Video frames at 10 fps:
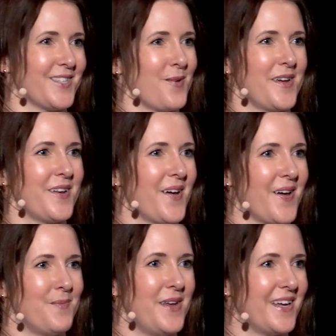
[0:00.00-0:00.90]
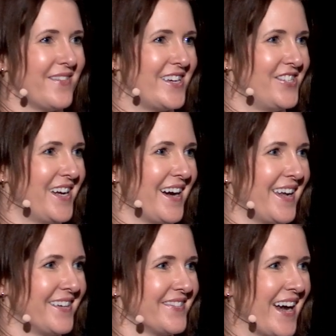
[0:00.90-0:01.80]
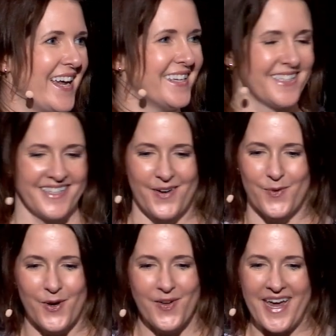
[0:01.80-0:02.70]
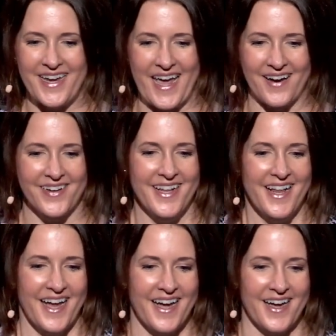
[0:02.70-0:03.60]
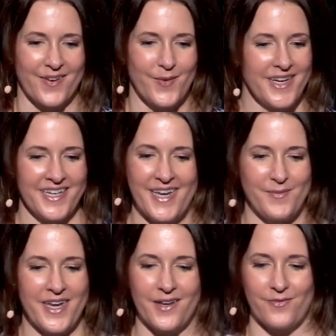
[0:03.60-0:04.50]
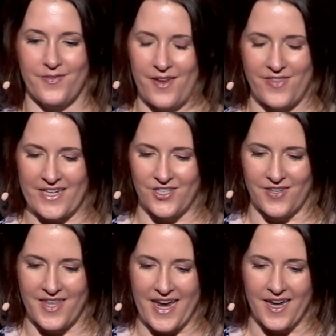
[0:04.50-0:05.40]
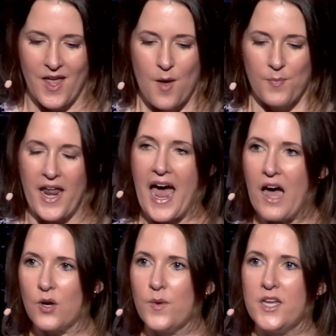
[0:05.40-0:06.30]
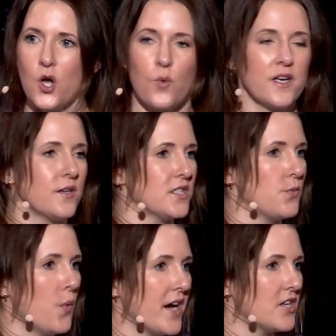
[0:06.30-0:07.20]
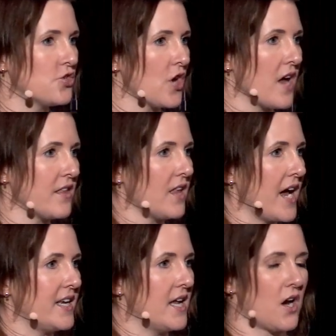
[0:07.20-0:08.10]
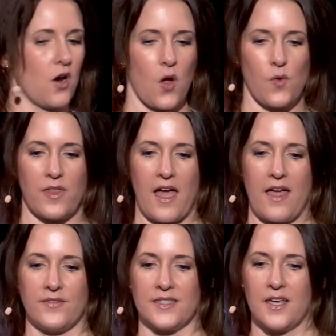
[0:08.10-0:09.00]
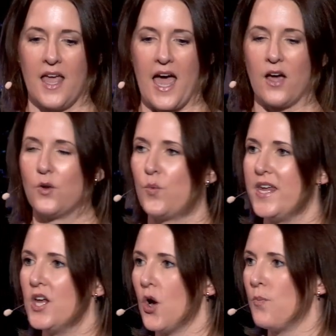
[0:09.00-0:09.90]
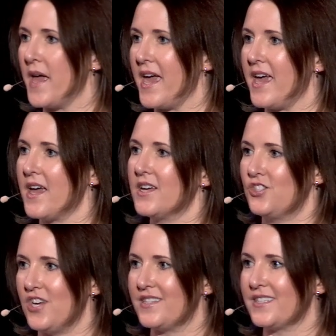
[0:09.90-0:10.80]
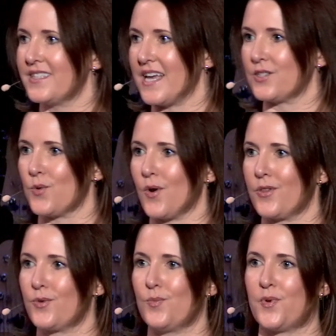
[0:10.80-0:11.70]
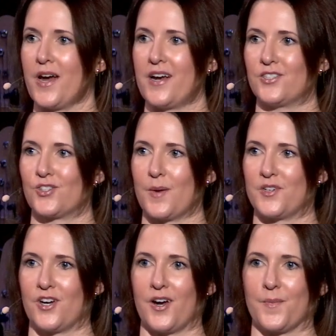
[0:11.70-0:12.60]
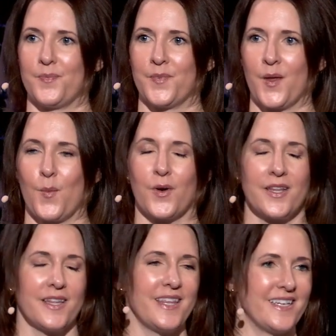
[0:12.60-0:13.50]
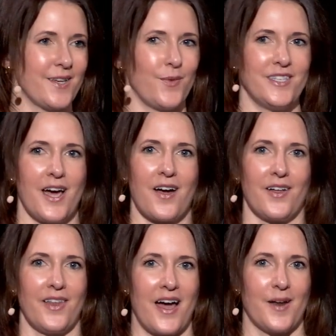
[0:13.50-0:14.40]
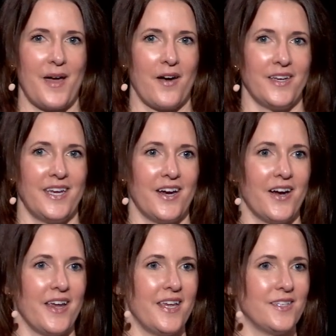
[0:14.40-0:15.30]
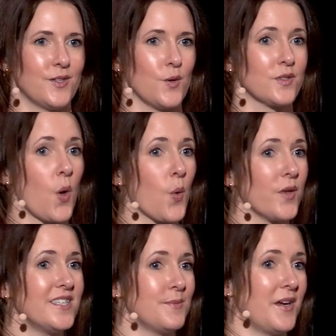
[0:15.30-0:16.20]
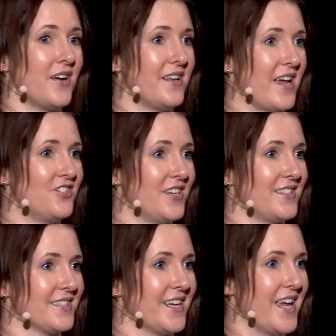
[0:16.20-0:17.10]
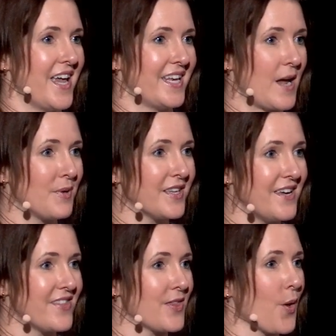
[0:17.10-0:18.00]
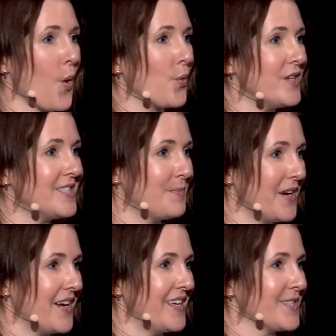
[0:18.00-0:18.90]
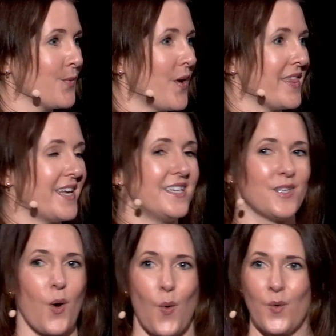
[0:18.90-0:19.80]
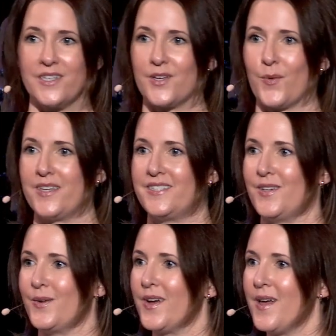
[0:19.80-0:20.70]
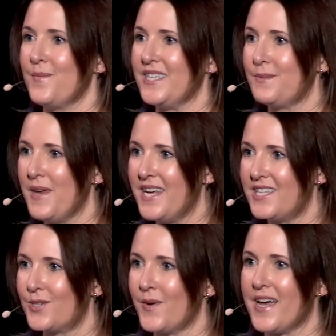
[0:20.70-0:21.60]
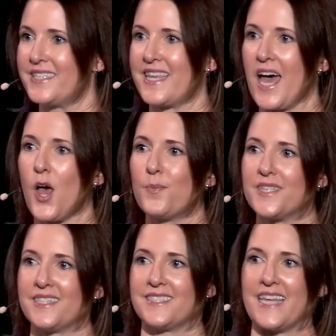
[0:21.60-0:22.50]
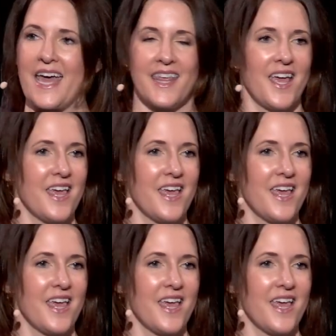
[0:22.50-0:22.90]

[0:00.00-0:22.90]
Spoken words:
sermon on being a vegetarian, right? We're okay now. We can eat meat if that's your thing. But how do we know where to draw the line in our own lives? How do we obey Jesus as Lord through prayer and scripture? One of the things that we talk a lot about here is those Holy Spirit nudges. And I believe that the Holy Spirit is the one that is always going to be speaking to us, that helps us set